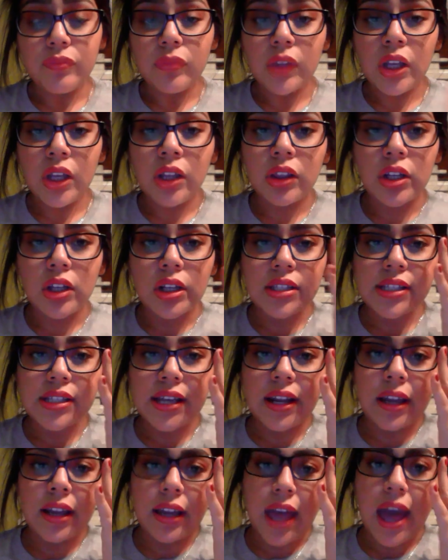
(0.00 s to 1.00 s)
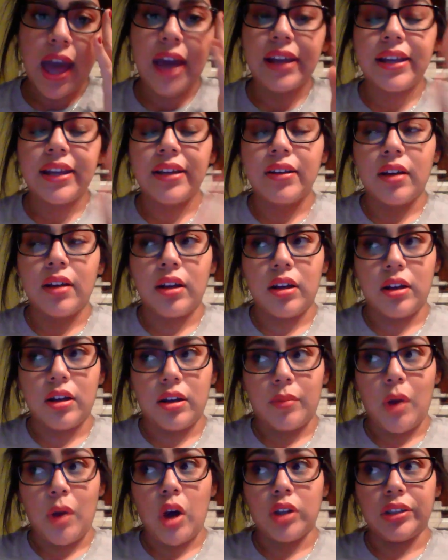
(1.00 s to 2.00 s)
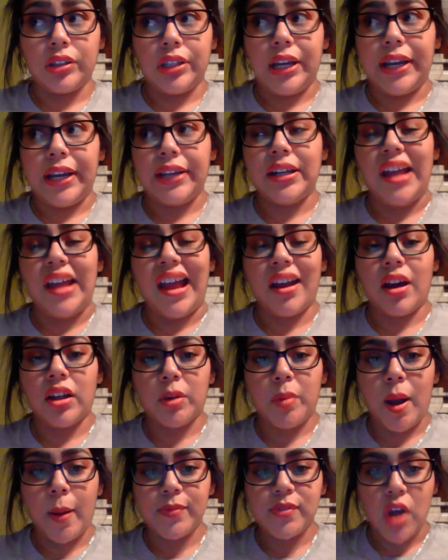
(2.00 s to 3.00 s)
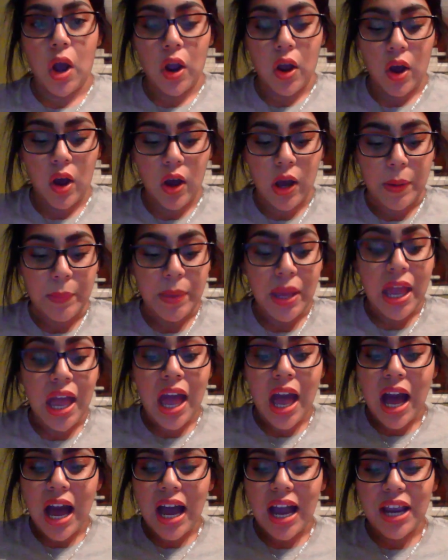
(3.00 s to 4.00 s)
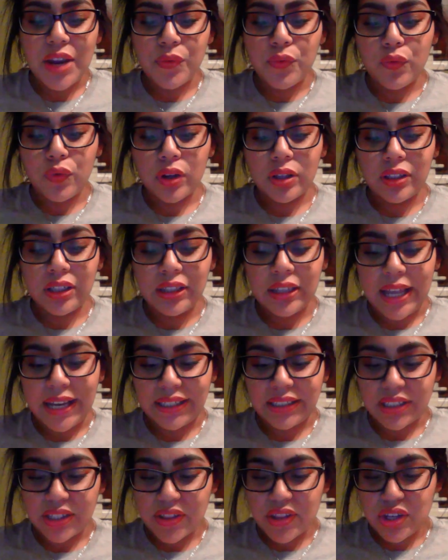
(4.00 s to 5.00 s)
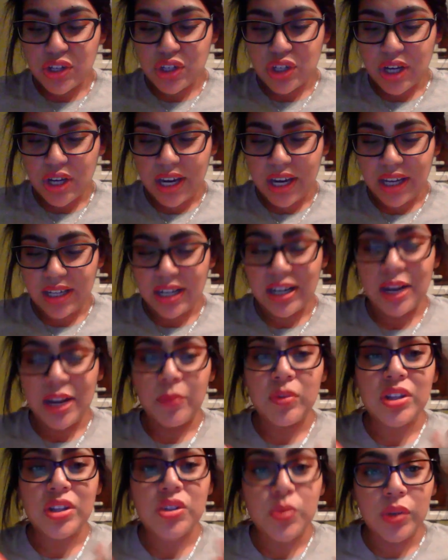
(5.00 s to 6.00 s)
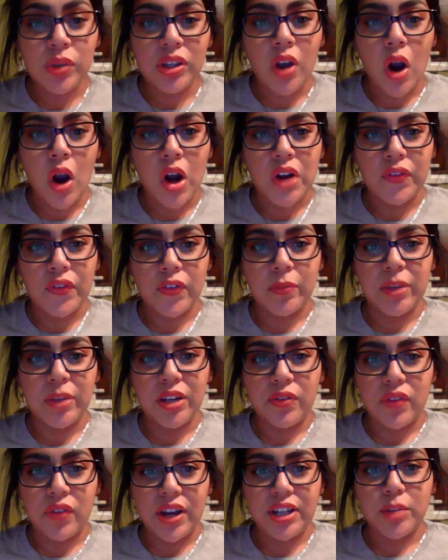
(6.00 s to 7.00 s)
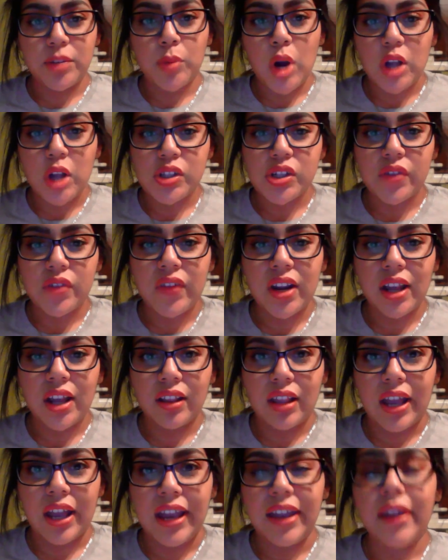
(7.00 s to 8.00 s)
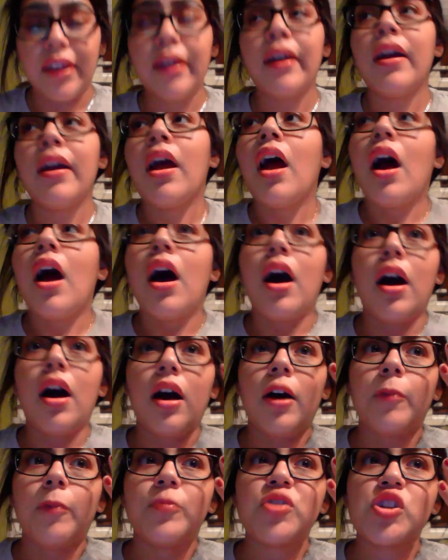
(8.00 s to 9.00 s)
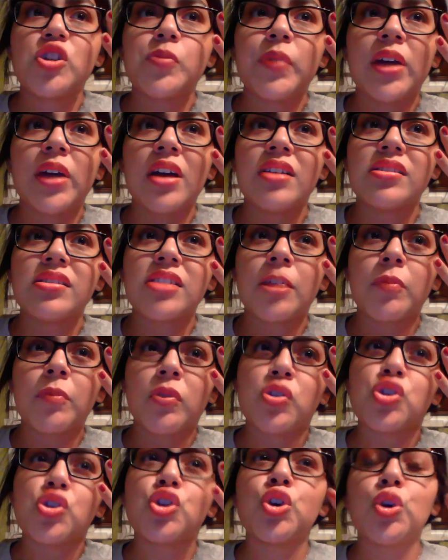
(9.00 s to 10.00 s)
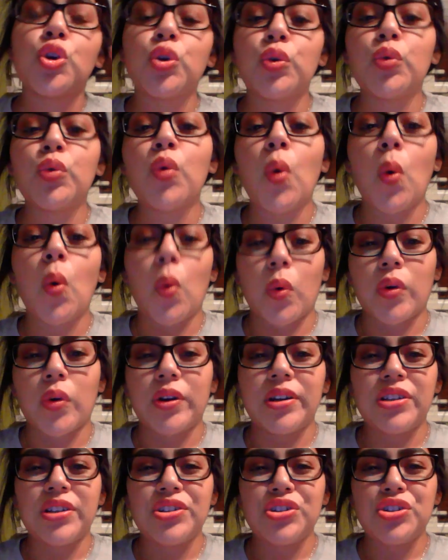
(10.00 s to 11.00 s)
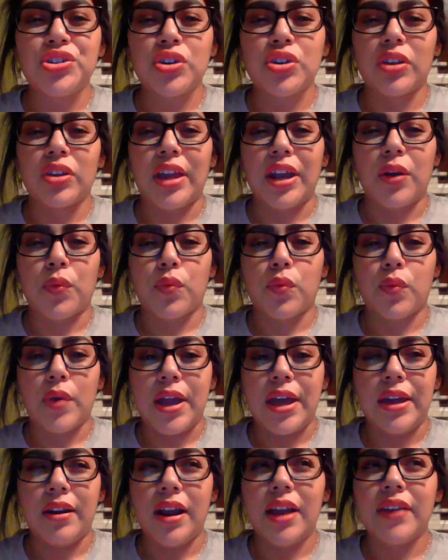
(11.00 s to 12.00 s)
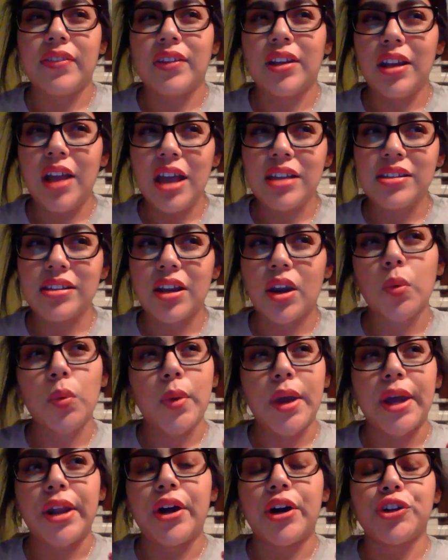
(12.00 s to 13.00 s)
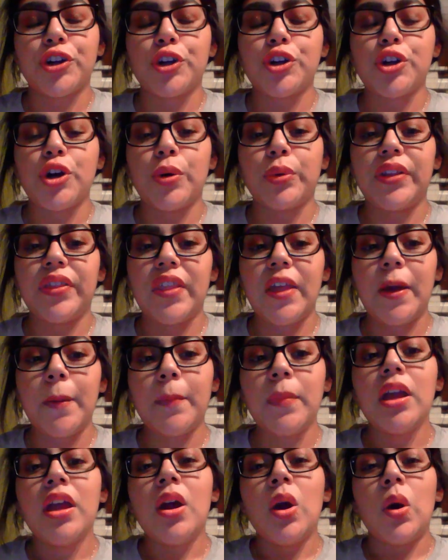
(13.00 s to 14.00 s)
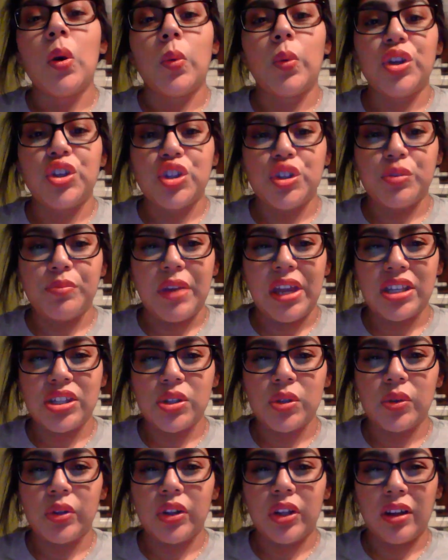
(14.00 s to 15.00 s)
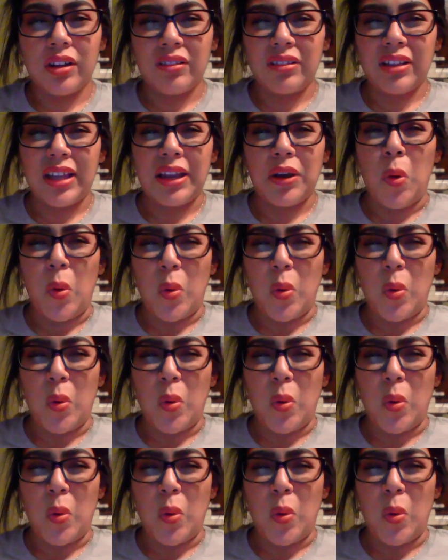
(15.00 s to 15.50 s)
looked at it online at Colourpop.com. I really like the shade, and it's really hard for me to find a bronzer that I like. Just because some are too orange or like red. I think it has like a red undertone in them, which makes you look like